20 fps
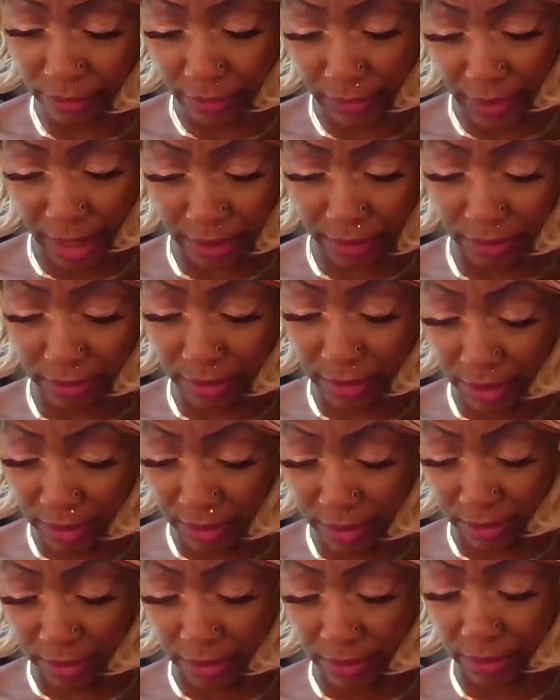that's what
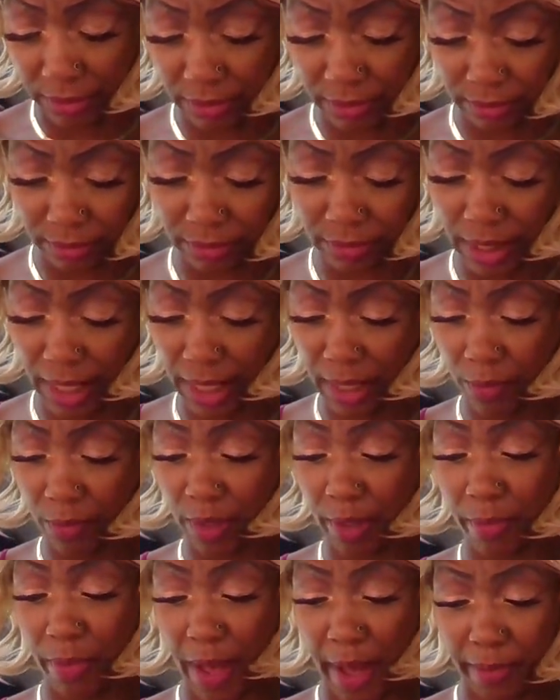this is. Okay, that
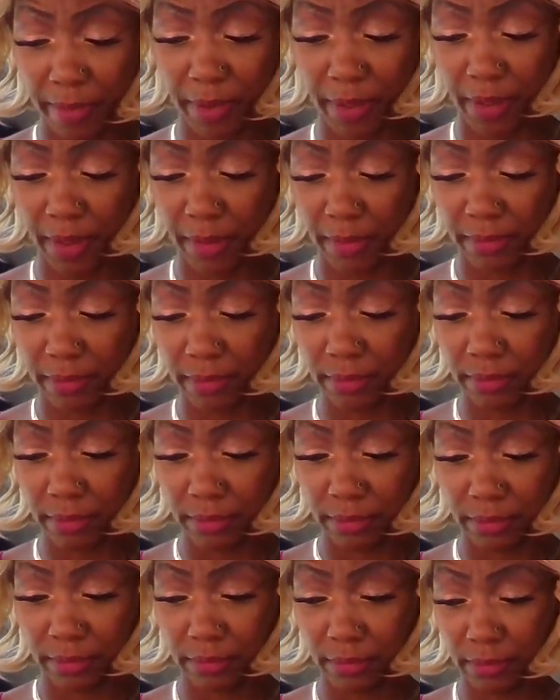want to pop up.
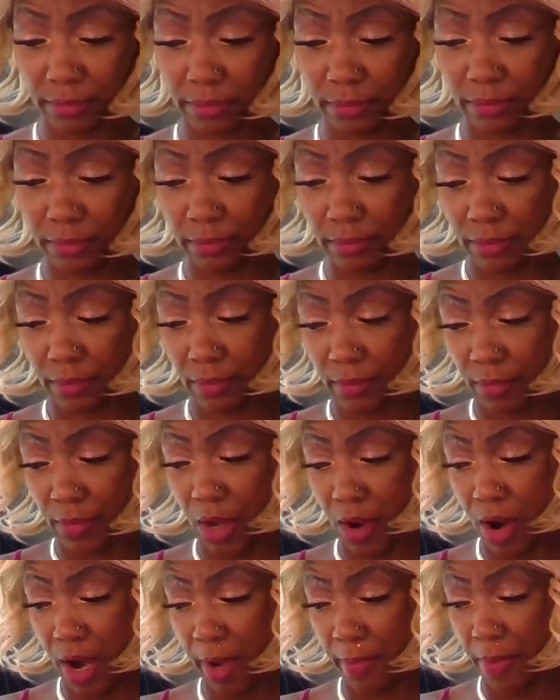
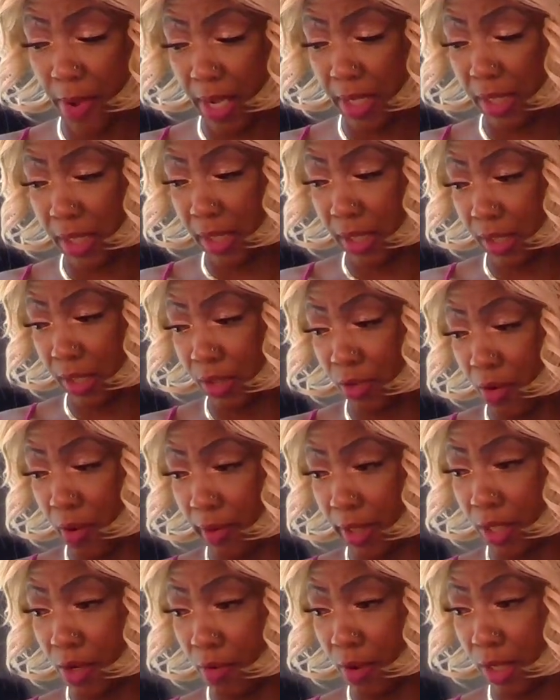All right, Pisces. You
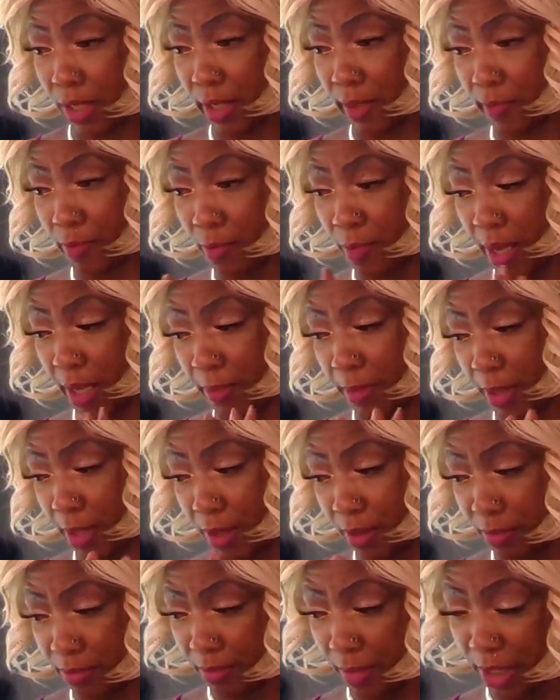already know I love you,
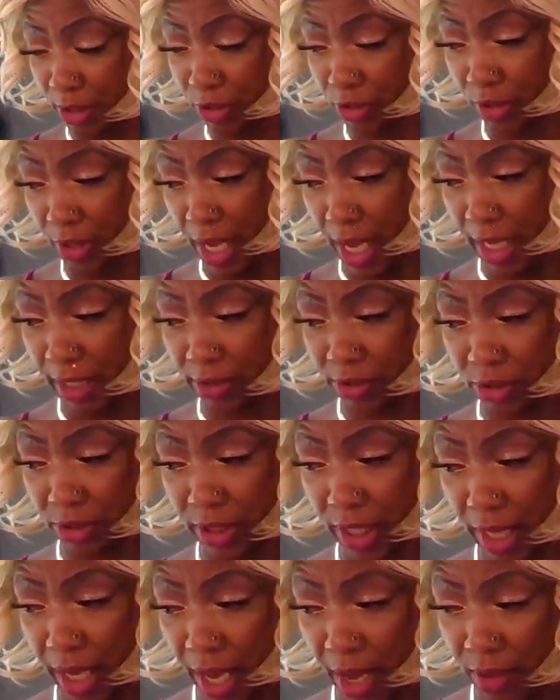baby. Make sure you guys
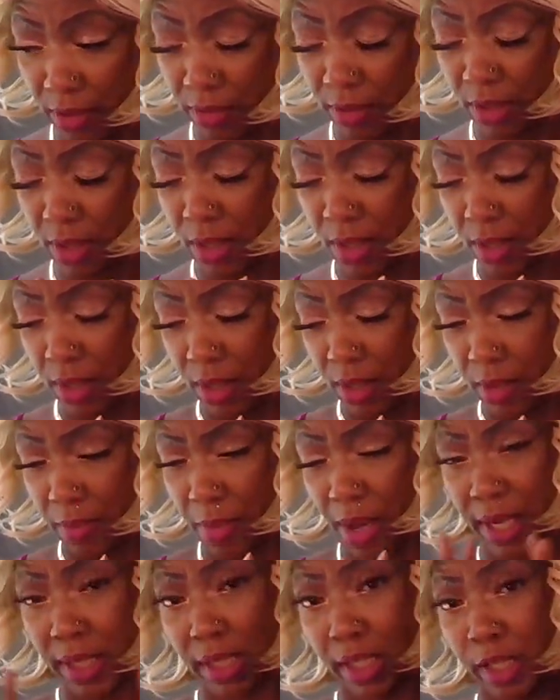check out
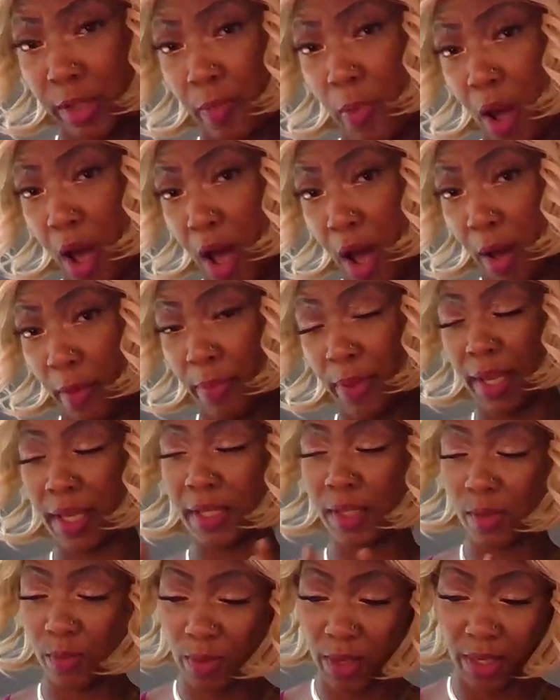Pisces Pop
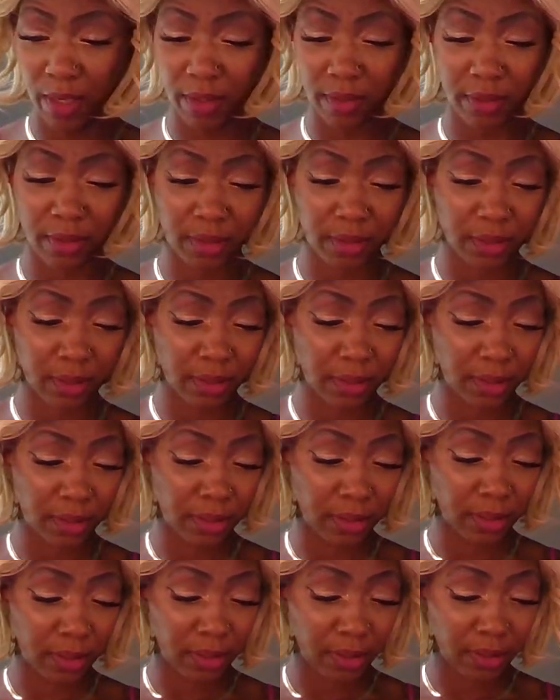as well.
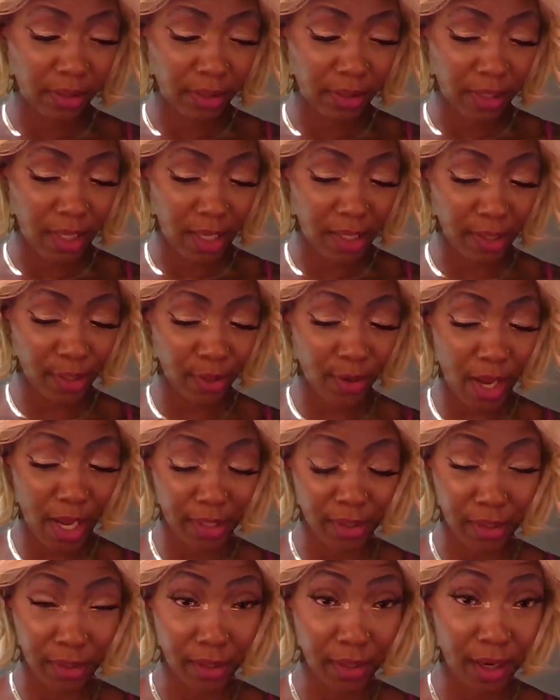I'll see you
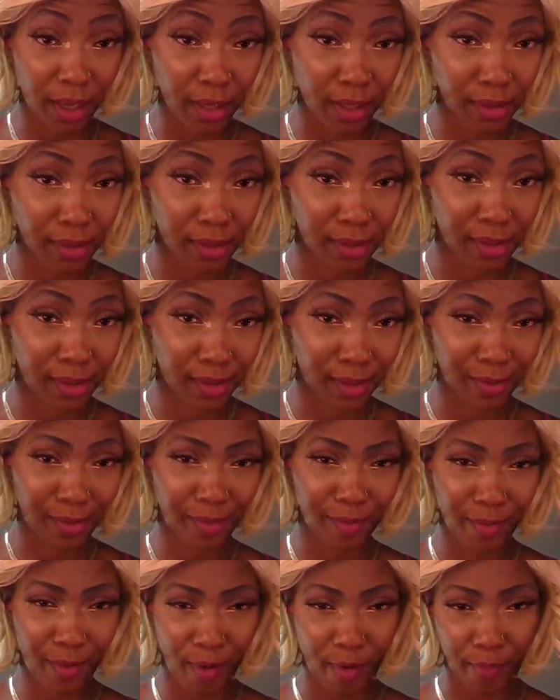guys in the next
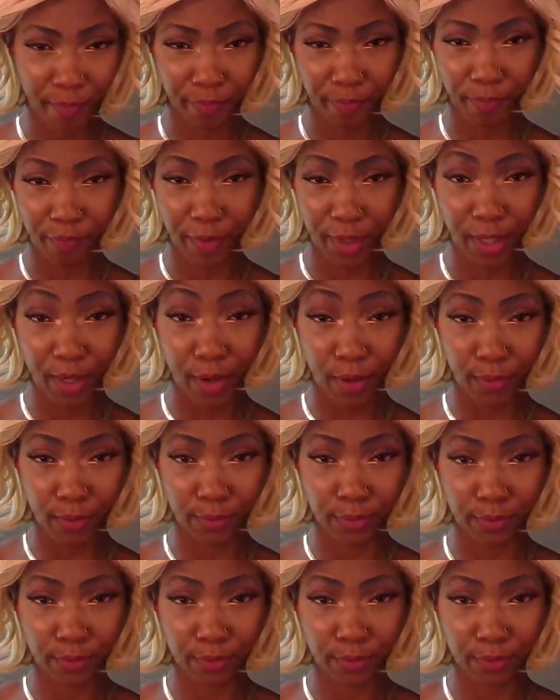video.